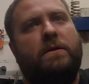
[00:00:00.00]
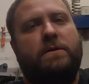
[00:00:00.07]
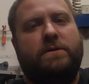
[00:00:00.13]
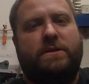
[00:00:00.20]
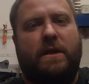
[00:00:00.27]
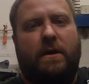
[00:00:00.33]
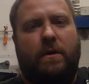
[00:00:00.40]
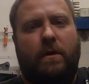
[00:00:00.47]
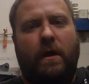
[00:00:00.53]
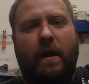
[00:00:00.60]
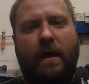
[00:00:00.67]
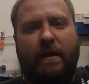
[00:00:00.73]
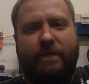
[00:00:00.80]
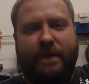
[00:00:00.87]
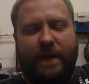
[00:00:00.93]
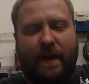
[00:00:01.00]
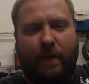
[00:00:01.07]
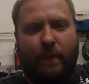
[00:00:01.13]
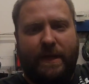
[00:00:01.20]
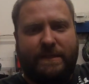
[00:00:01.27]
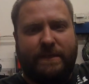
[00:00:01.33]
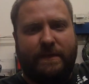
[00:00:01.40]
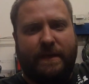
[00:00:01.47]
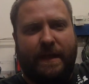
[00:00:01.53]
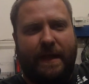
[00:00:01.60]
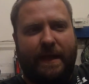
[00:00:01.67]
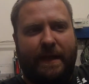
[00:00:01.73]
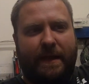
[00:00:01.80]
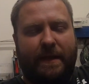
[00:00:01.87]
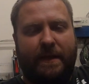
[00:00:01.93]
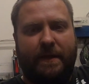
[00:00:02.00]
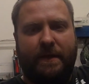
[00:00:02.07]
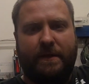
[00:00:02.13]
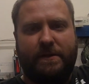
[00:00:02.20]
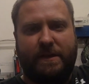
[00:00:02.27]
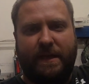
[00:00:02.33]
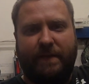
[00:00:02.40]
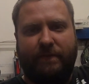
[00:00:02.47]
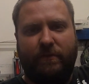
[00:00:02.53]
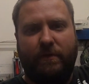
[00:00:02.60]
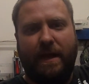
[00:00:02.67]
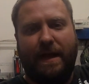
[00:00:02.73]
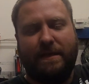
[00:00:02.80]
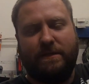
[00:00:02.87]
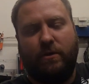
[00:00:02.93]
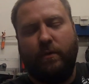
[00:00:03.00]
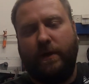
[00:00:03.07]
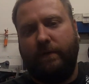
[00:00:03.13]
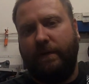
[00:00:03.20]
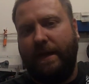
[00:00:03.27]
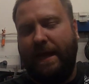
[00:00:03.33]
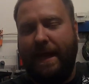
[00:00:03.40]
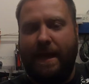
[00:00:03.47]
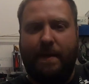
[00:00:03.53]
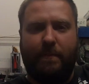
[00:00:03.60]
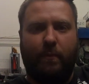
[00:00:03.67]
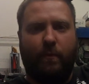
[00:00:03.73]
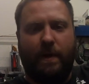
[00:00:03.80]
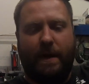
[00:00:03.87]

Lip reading: So I figured I'd wait till today to give you guys a quick recap of